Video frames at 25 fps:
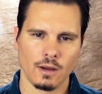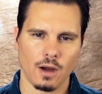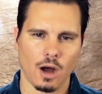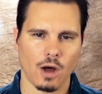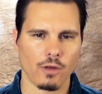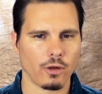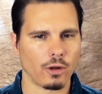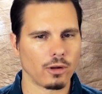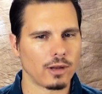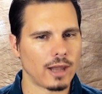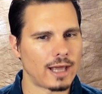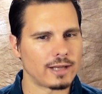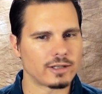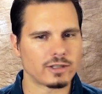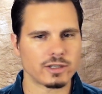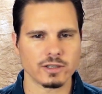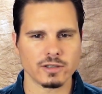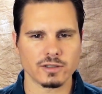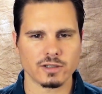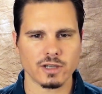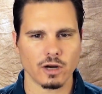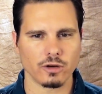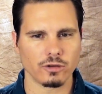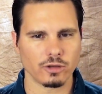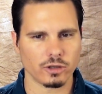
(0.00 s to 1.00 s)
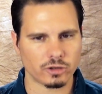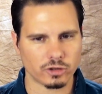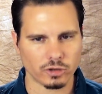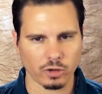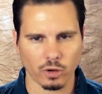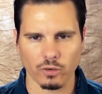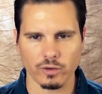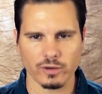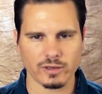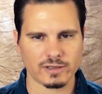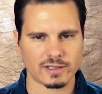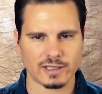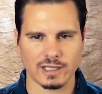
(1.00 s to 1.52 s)
Although legends are
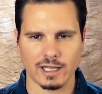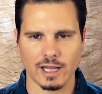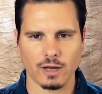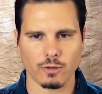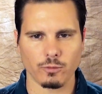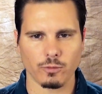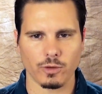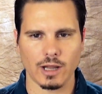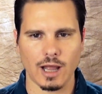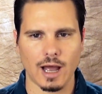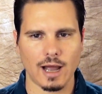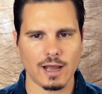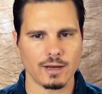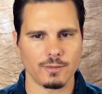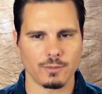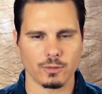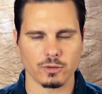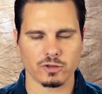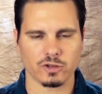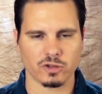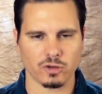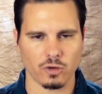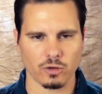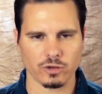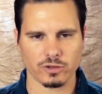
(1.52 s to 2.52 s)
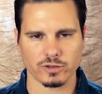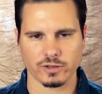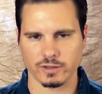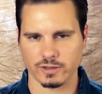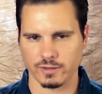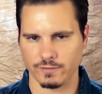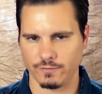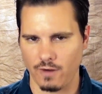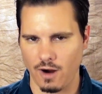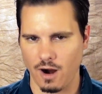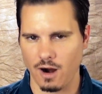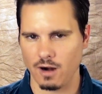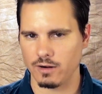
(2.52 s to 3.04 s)
notoriously unreliable sources
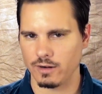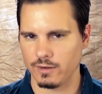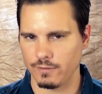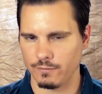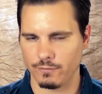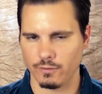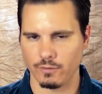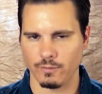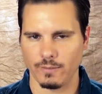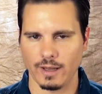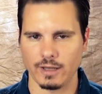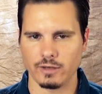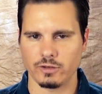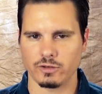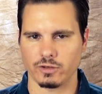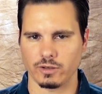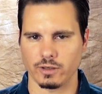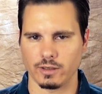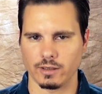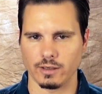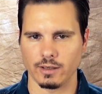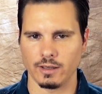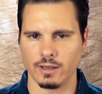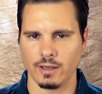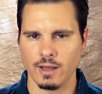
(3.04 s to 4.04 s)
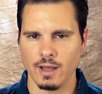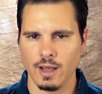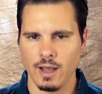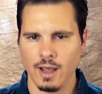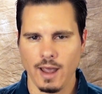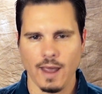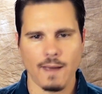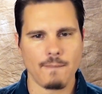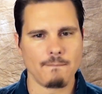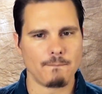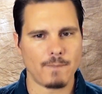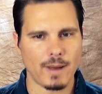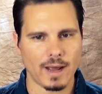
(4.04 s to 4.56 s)
of hard information,
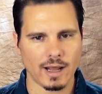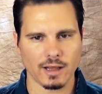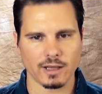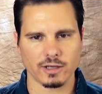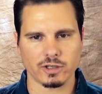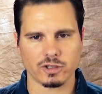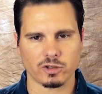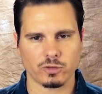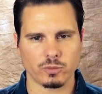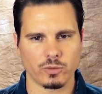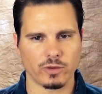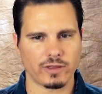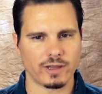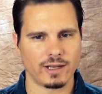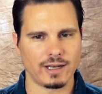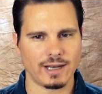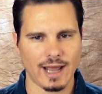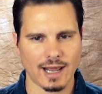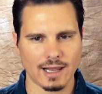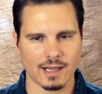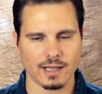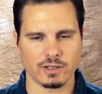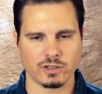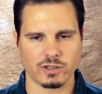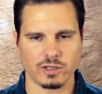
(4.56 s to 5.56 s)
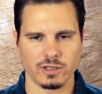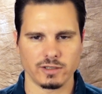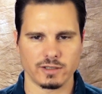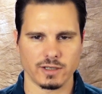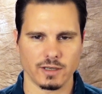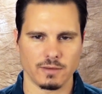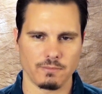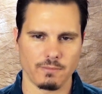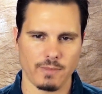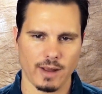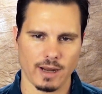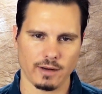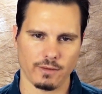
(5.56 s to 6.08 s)
embellished with analogies
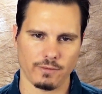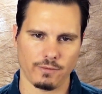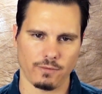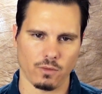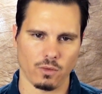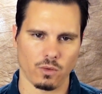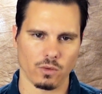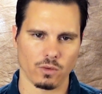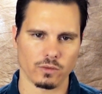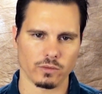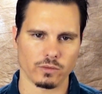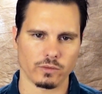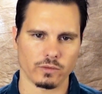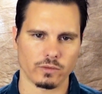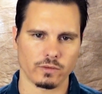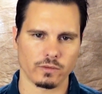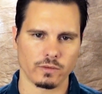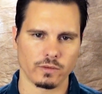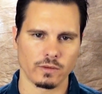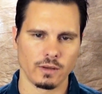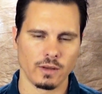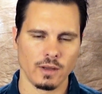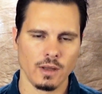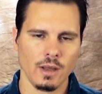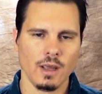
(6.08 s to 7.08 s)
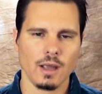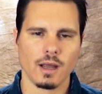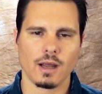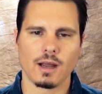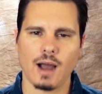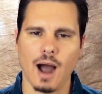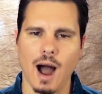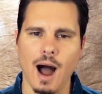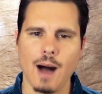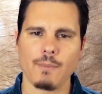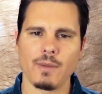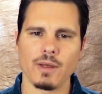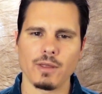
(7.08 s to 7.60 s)
and metaphors,
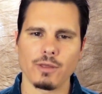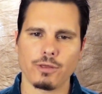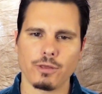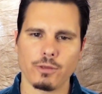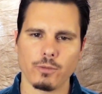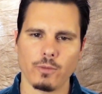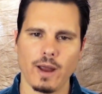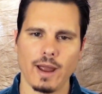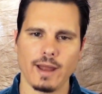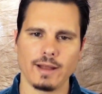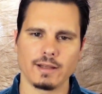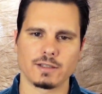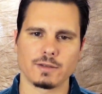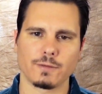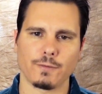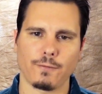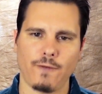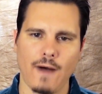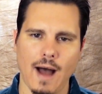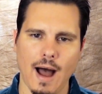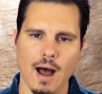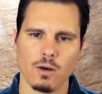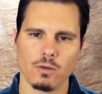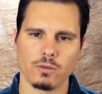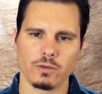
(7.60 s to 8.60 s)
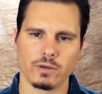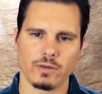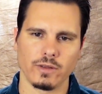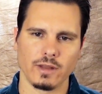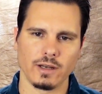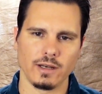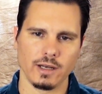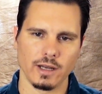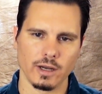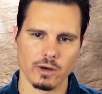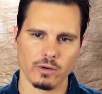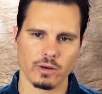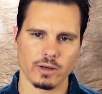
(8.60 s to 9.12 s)
common threads found in the
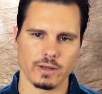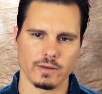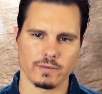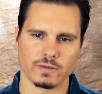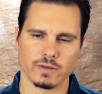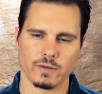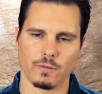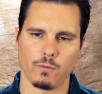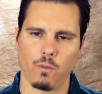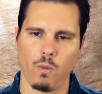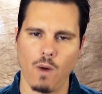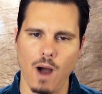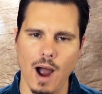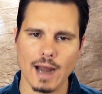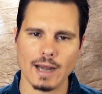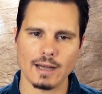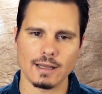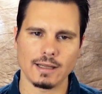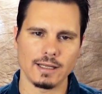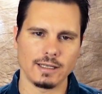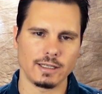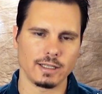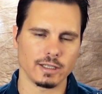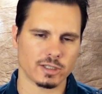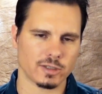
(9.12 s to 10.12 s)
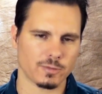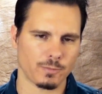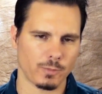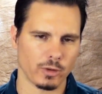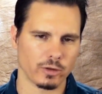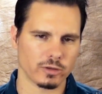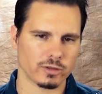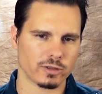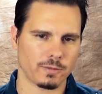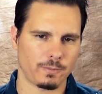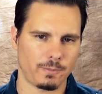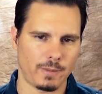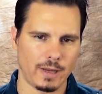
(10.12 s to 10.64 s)
narratives of widely
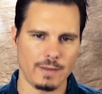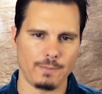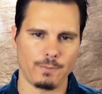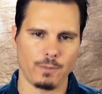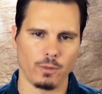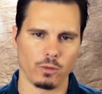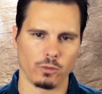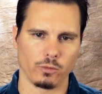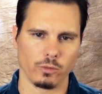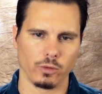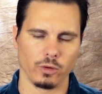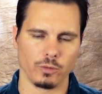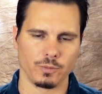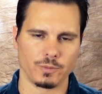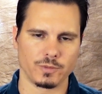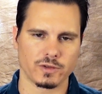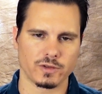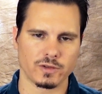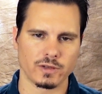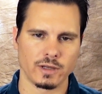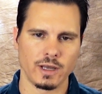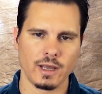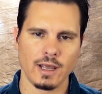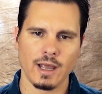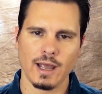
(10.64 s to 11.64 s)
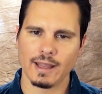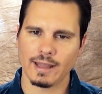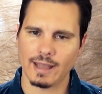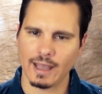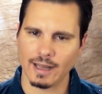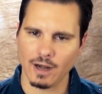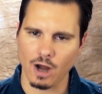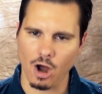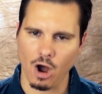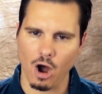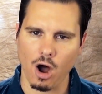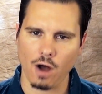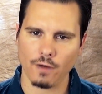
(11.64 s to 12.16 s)
dispersed people groups
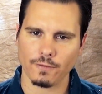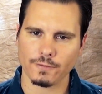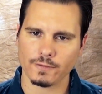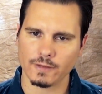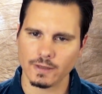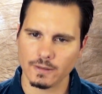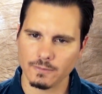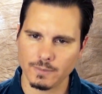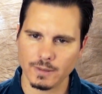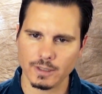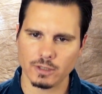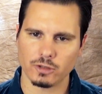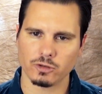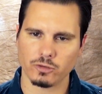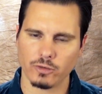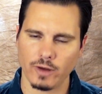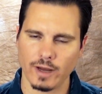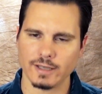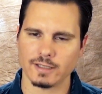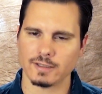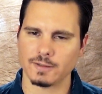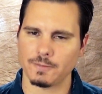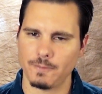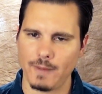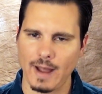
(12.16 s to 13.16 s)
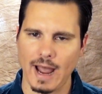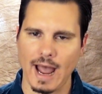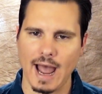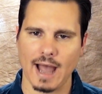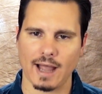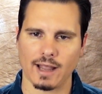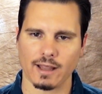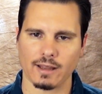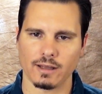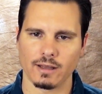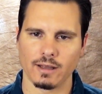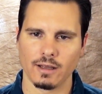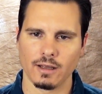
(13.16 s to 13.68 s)
can often be traced
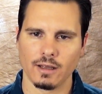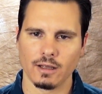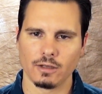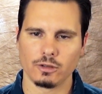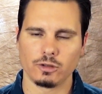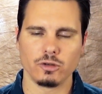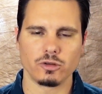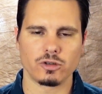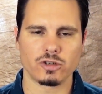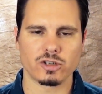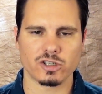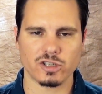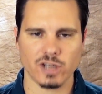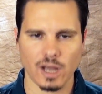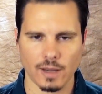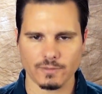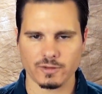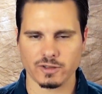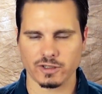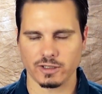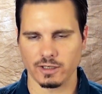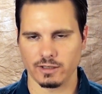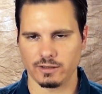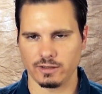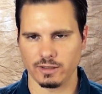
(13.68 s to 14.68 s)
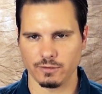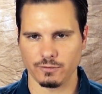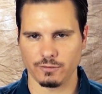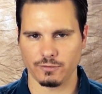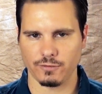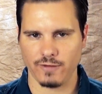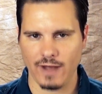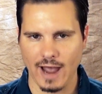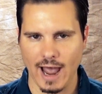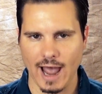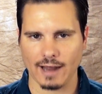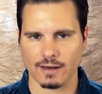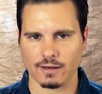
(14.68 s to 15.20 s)
back to substantive
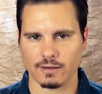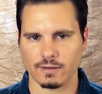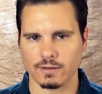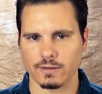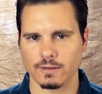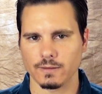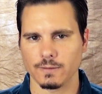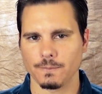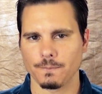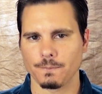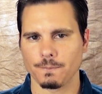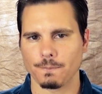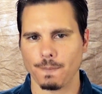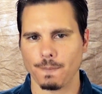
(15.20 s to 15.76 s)
fact.